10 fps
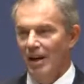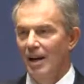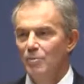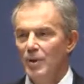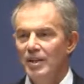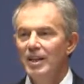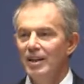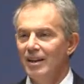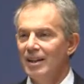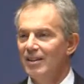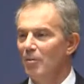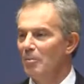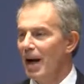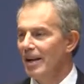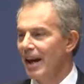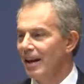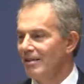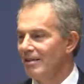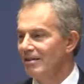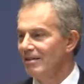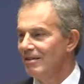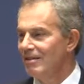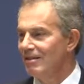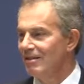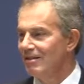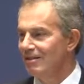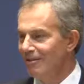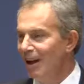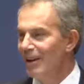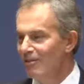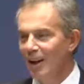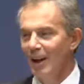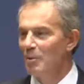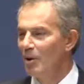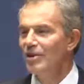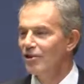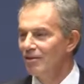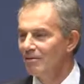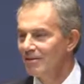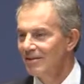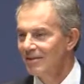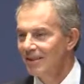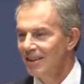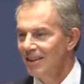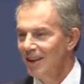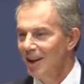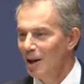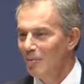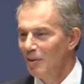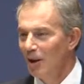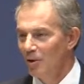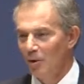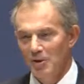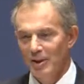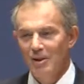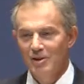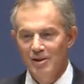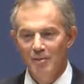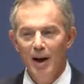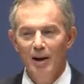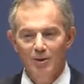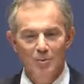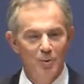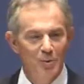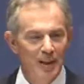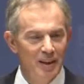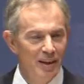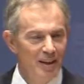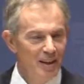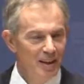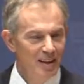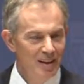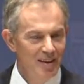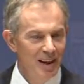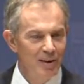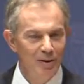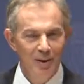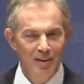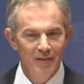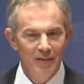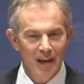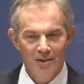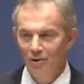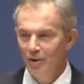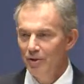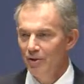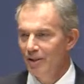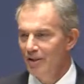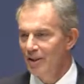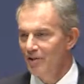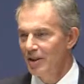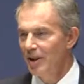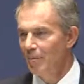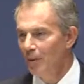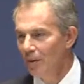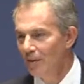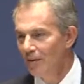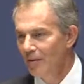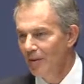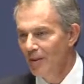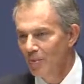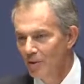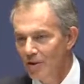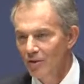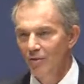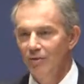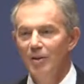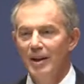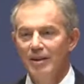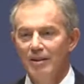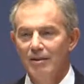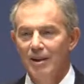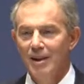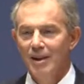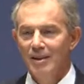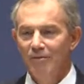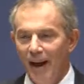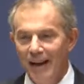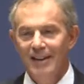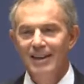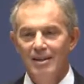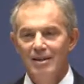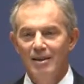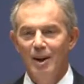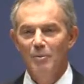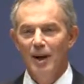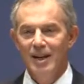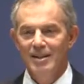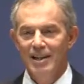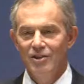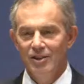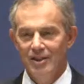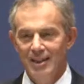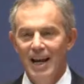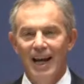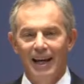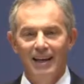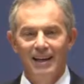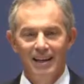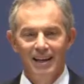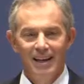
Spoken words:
as we see, even by that live collaboration across thousands of miles between Yale and the National University of Singapore that the Dean was just referring to. The fact is, globalization today